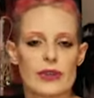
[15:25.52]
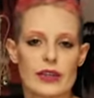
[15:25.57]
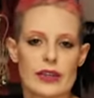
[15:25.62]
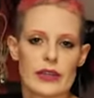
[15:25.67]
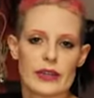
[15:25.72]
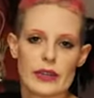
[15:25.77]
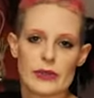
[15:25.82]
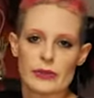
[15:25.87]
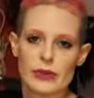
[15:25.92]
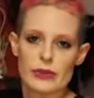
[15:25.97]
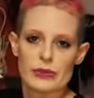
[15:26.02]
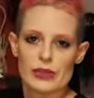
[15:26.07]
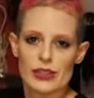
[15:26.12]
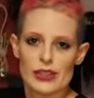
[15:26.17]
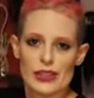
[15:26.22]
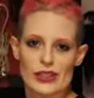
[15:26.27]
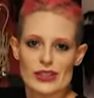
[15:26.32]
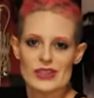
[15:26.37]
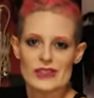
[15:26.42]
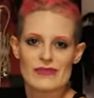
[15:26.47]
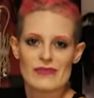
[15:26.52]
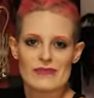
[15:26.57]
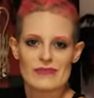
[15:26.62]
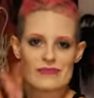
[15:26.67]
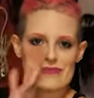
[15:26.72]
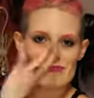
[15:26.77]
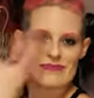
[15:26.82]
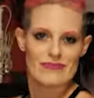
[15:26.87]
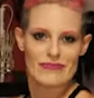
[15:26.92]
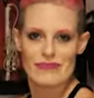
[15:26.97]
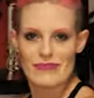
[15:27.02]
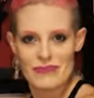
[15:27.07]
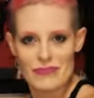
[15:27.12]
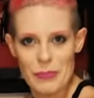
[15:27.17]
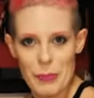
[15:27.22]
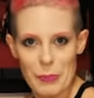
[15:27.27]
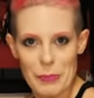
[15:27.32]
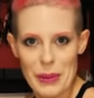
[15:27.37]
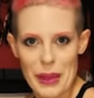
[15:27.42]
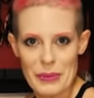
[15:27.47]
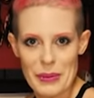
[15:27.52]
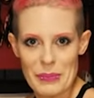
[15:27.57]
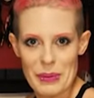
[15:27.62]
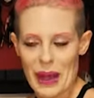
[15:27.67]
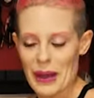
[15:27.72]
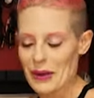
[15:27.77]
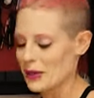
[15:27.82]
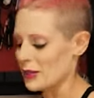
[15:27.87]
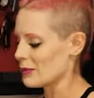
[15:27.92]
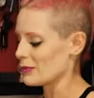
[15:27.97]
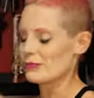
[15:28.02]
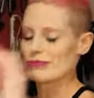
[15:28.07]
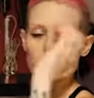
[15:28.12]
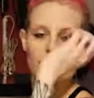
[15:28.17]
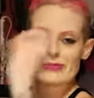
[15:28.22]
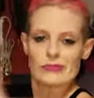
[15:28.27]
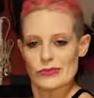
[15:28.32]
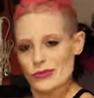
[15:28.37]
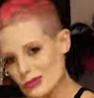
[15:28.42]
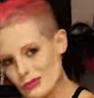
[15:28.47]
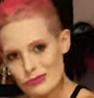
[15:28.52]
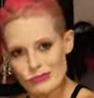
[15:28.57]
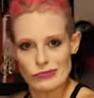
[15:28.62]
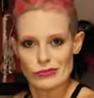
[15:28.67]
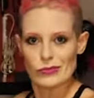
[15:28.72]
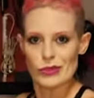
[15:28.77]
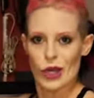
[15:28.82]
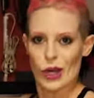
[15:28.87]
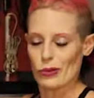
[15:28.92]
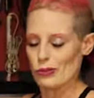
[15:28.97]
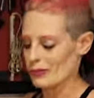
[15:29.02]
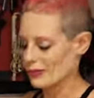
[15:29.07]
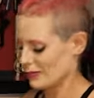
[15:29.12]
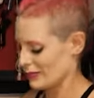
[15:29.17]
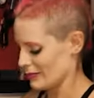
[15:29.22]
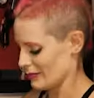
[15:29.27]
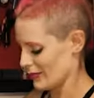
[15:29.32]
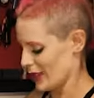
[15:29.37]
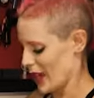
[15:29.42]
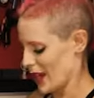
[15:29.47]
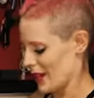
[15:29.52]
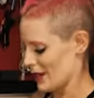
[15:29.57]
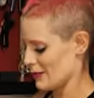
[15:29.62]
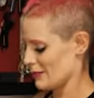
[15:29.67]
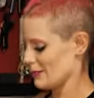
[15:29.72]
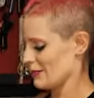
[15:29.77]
theater, we would just baby powder Go. Yeah.